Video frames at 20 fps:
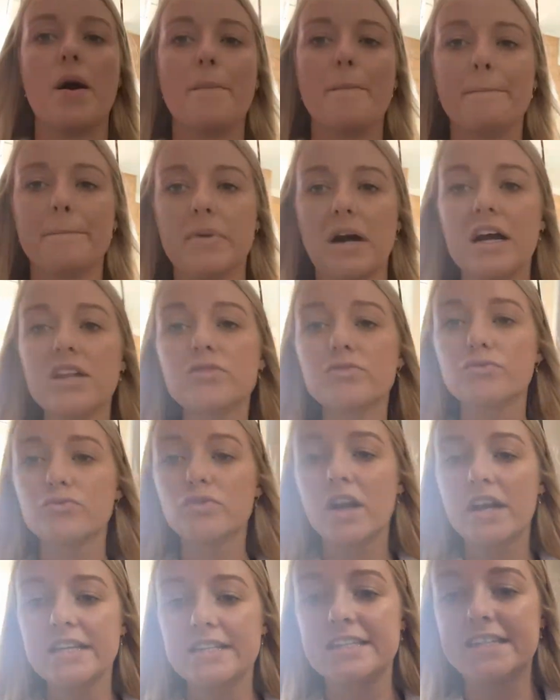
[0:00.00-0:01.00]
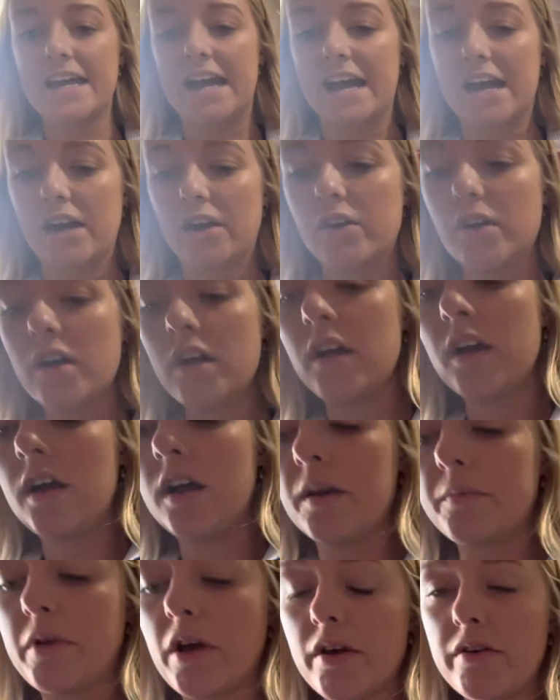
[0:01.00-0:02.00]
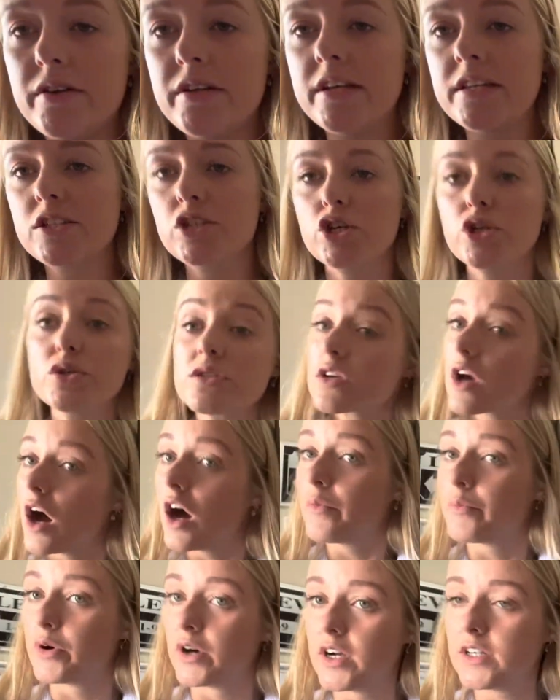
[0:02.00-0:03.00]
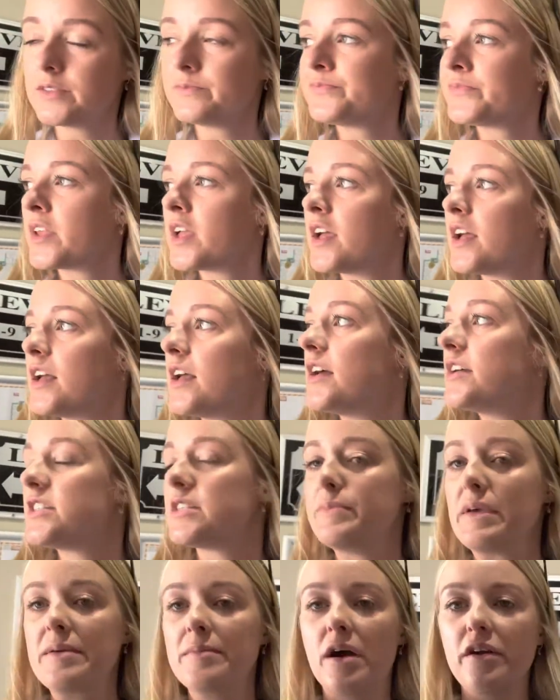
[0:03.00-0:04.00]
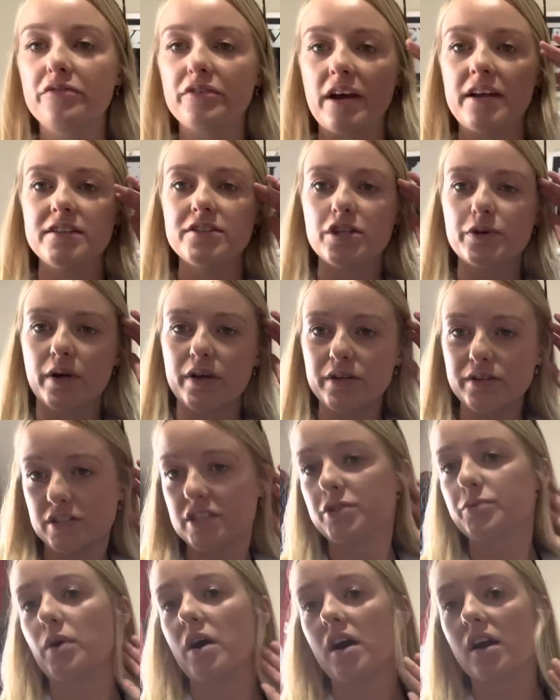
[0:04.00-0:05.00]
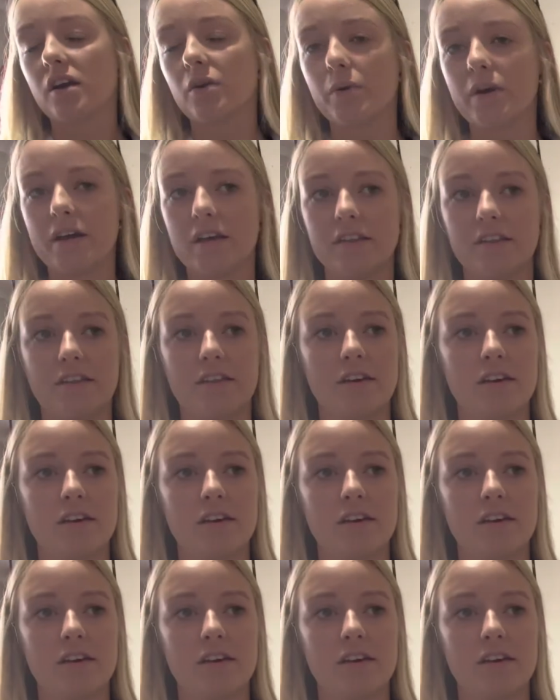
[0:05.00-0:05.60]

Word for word: But right now, I'm going to Scarborough to meet my friend who I used to work with.